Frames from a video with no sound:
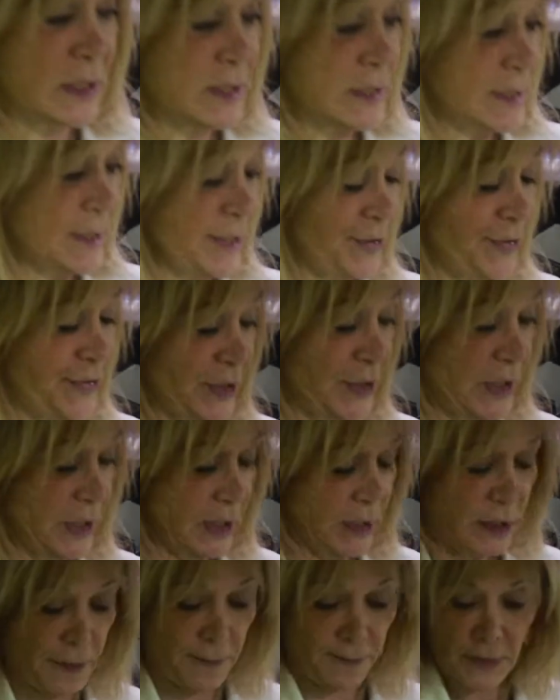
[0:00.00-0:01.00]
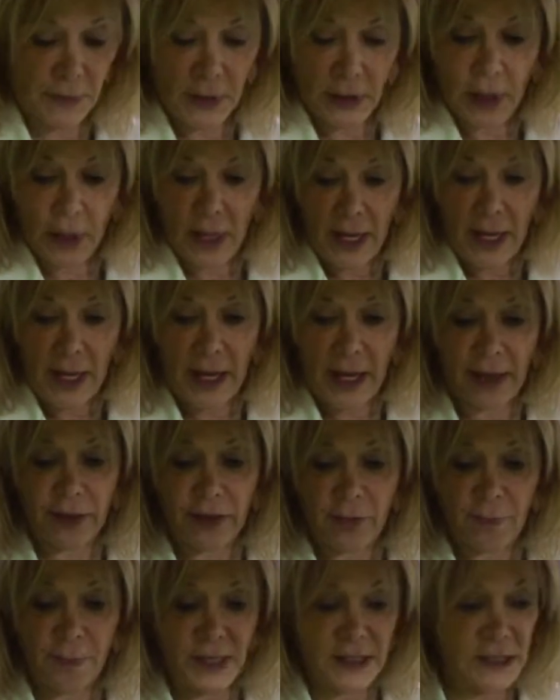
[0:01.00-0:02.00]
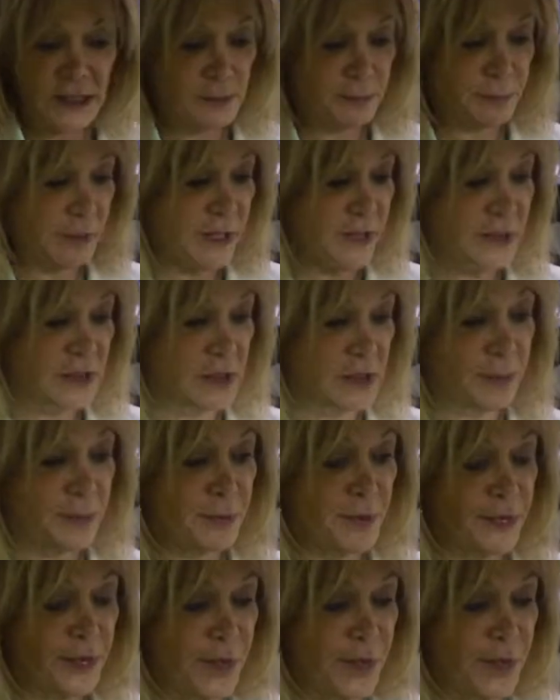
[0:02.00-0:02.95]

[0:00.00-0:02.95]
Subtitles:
the seeds in, and the best place to put